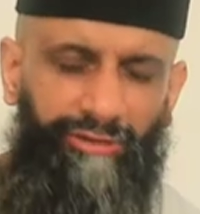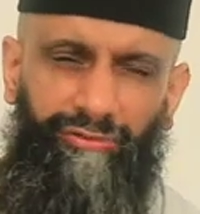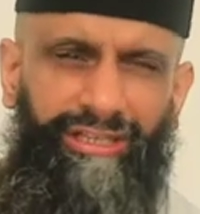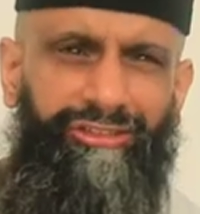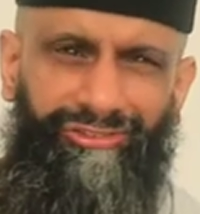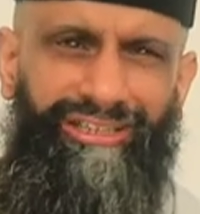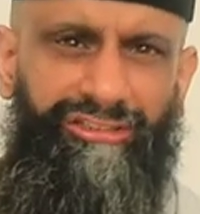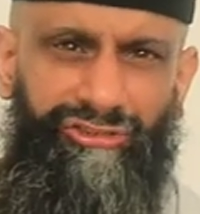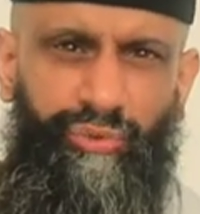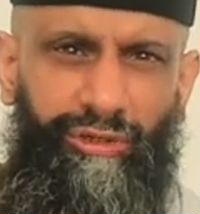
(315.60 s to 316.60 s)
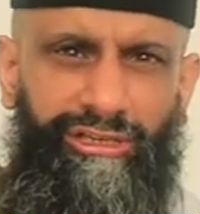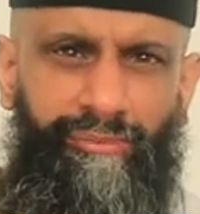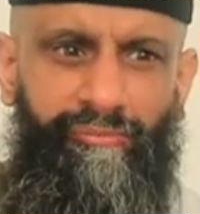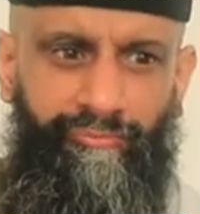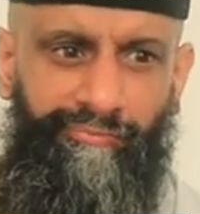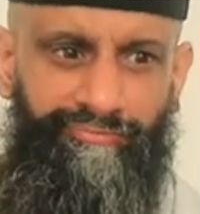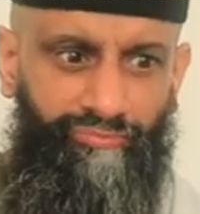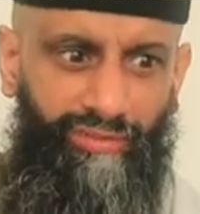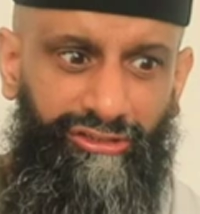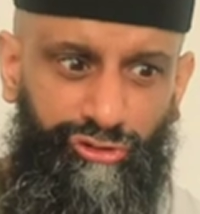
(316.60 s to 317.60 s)
really really sweet
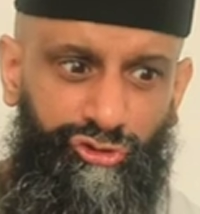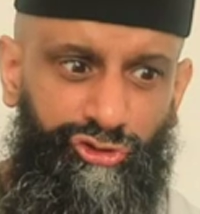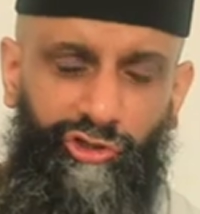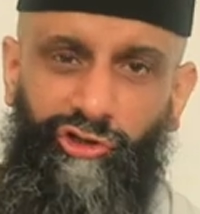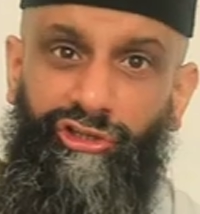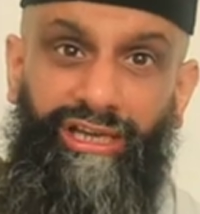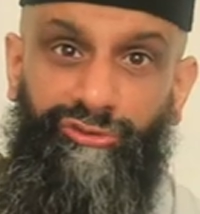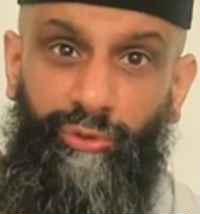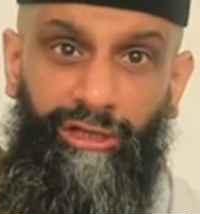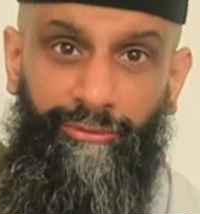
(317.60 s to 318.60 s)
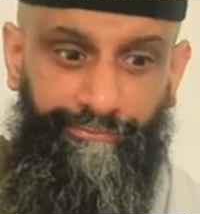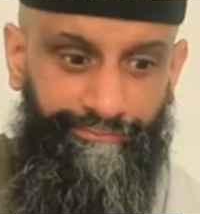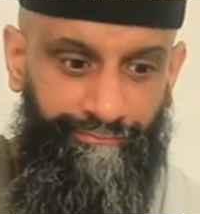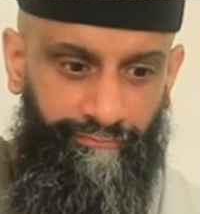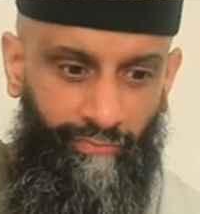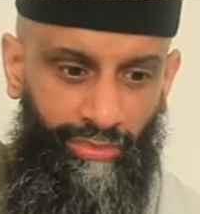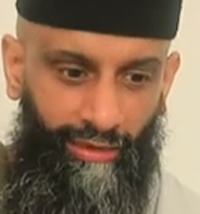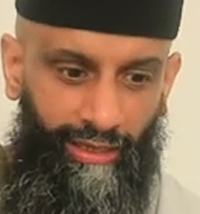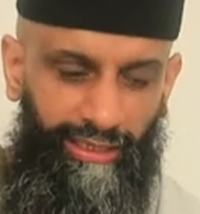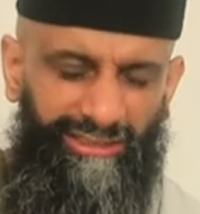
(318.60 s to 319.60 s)
that's got sugar on it as well.
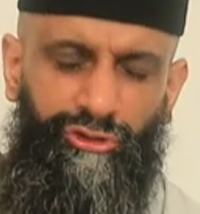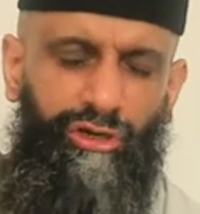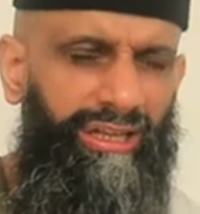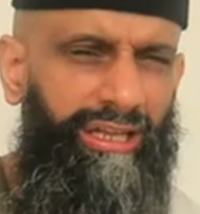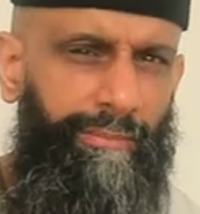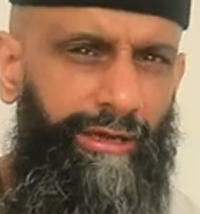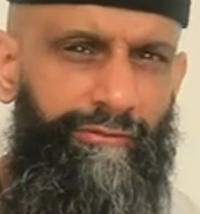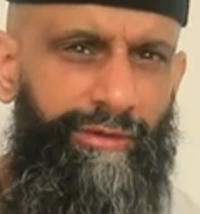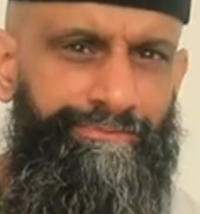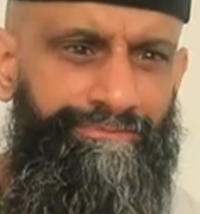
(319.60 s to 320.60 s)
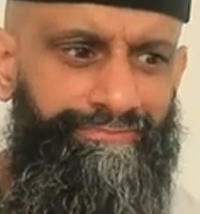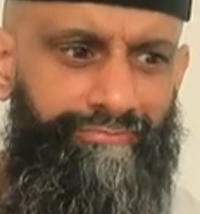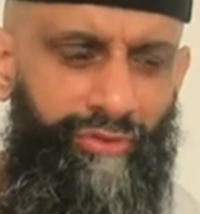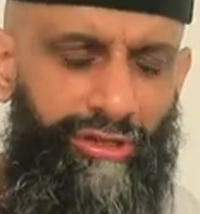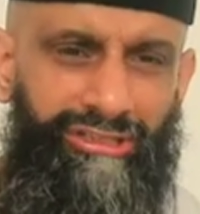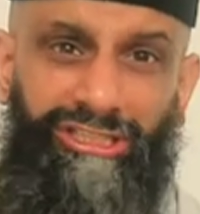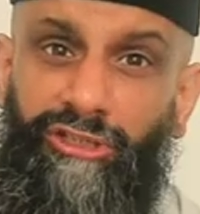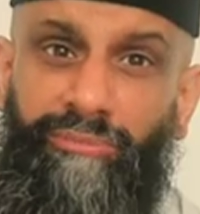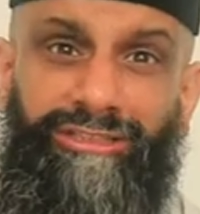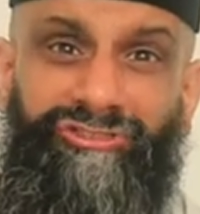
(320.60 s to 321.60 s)
And it's got a little bit of a
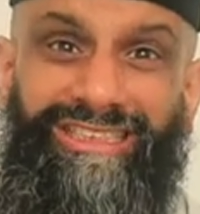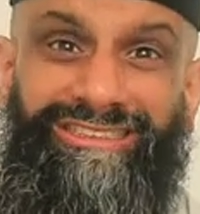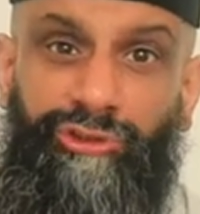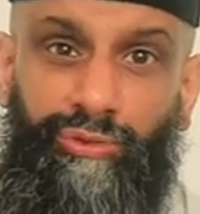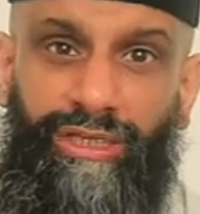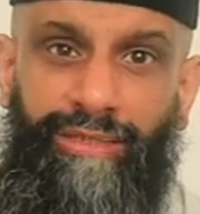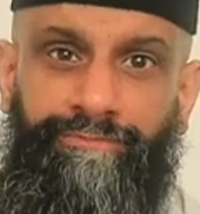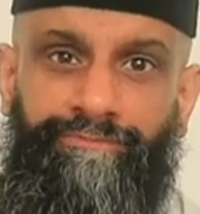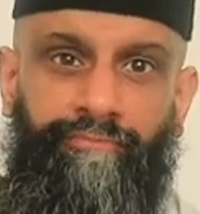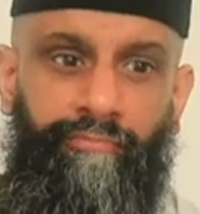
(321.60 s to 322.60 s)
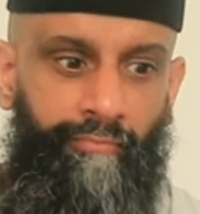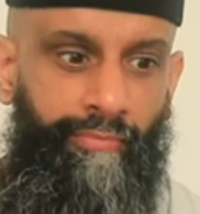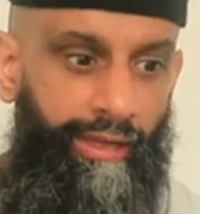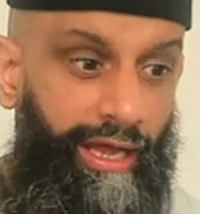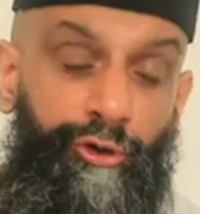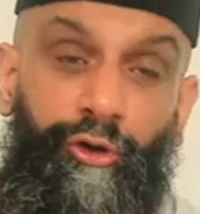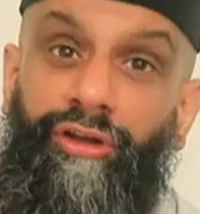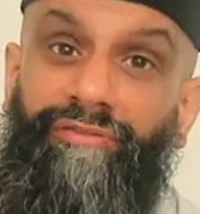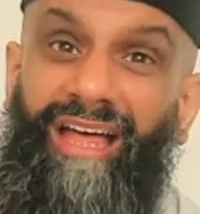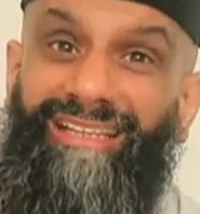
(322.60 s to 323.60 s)
caramel taste to it. I don't
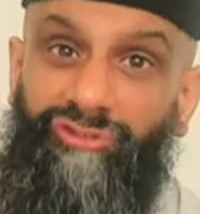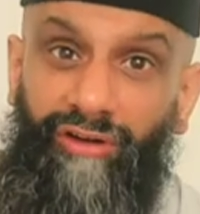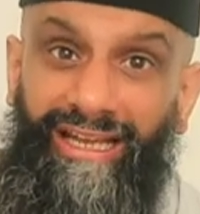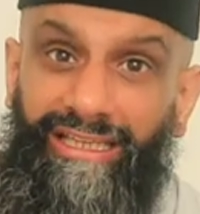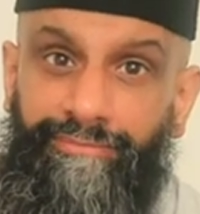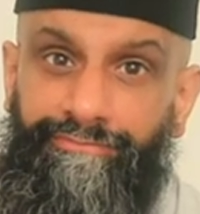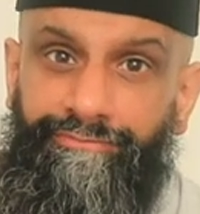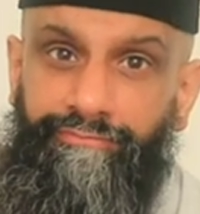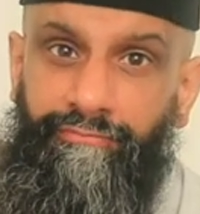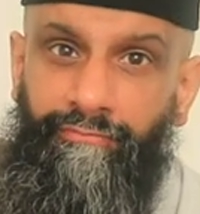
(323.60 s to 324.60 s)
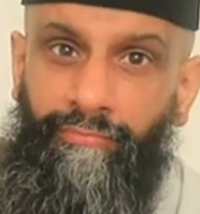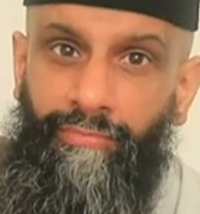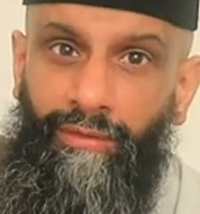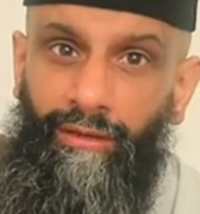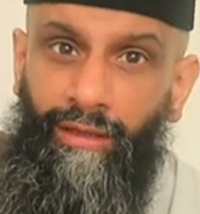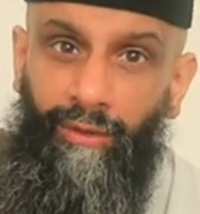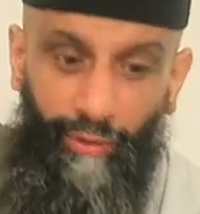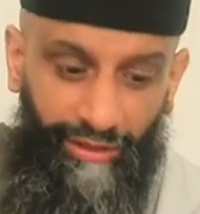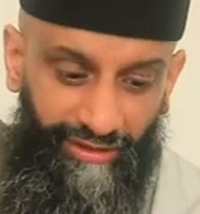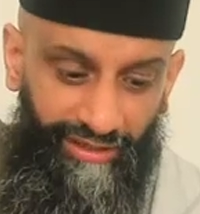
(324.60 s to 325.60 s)
know if that's right,
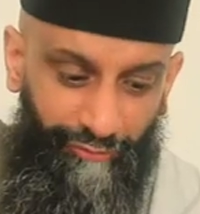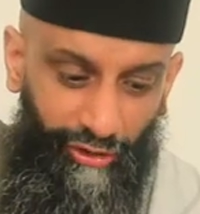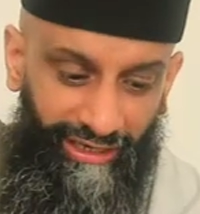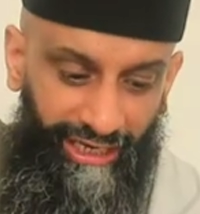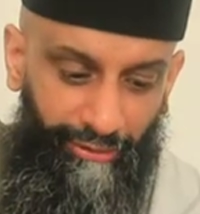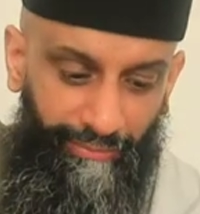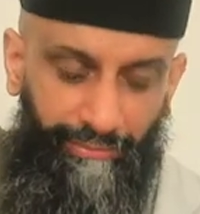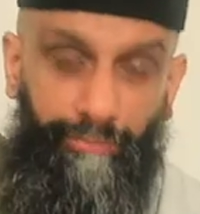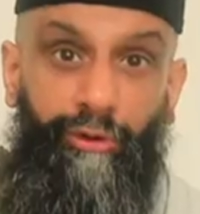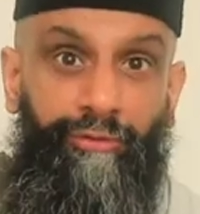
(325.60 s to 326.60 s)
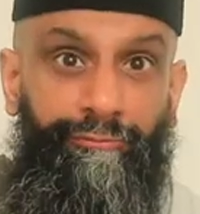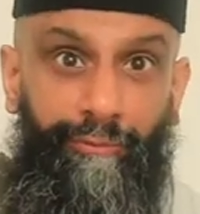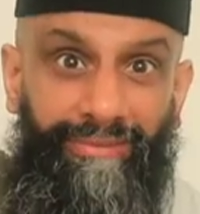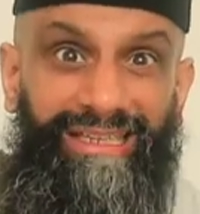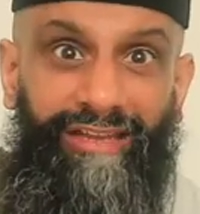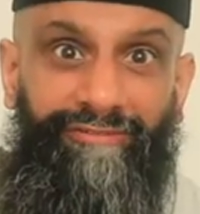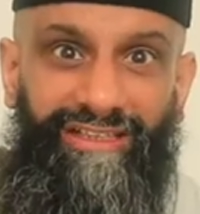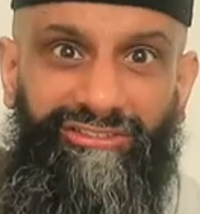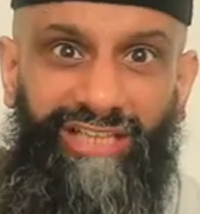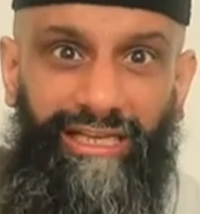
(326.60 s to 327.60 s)
whether they've got caramel, but for me it
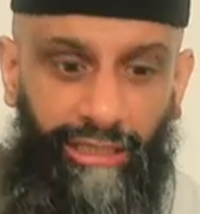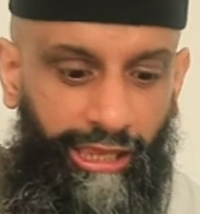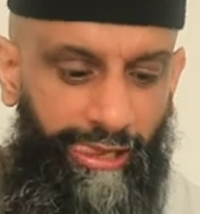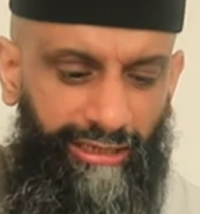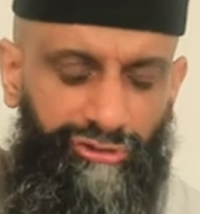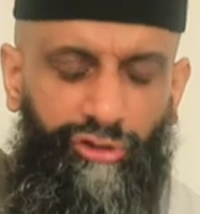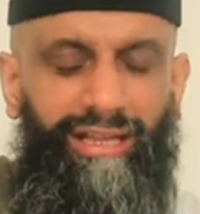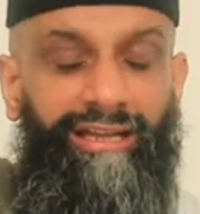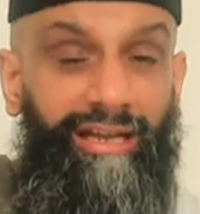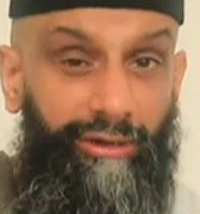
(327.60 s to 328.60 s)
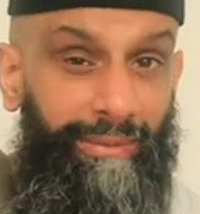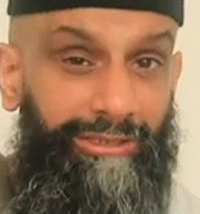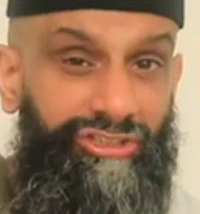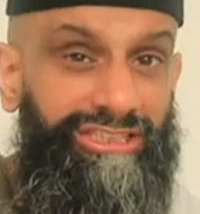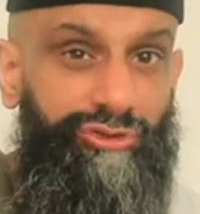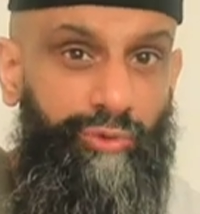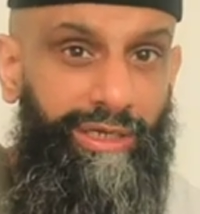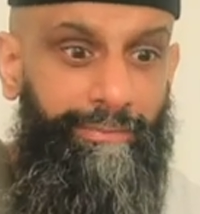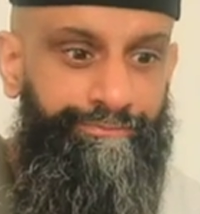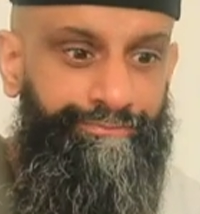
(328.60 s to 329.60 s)
feels like it's got that caramel taste to it.